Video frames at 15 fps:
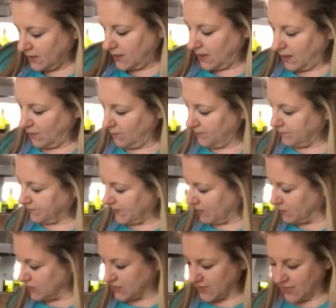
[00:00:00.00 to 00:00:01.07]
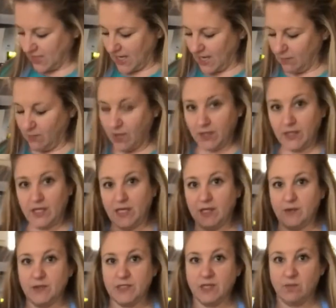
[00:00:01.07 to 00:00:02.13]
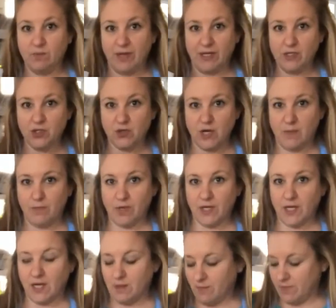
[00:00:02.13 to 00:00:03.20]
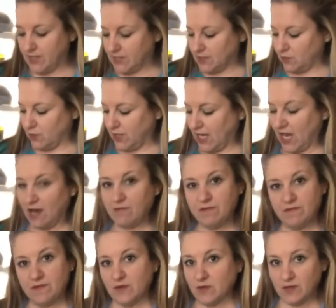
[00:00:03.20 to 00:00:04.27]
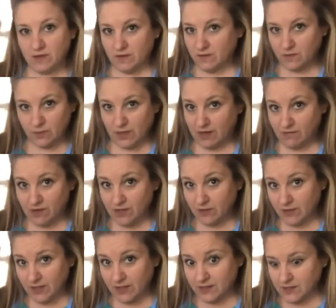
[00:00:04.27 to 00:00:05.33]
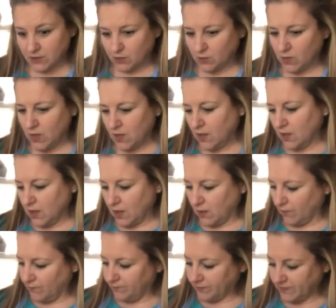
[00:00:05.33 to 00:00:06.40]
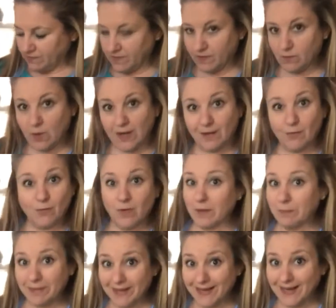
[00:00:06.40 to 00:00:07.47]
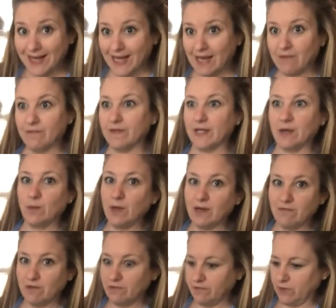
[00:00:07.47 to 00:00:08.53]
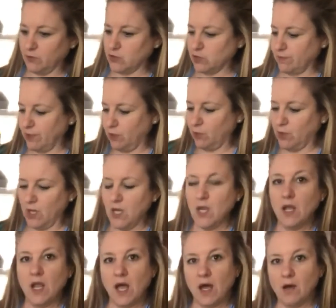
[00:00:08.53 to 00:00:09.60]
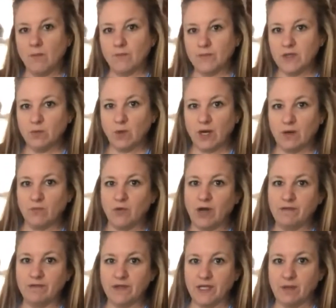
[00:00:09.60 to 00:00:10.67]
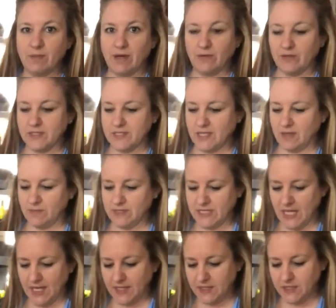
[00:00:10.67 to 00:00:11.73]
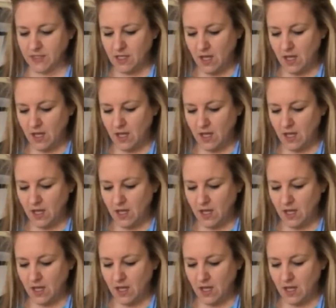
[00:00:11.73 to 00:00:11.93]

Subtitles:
I'm just going to eyeball it. I use a bench scraper to cut my dough in half. You can use whatever you need to. If you want to rip it in half, like whatever floats your boat. You want them roughly about the same size.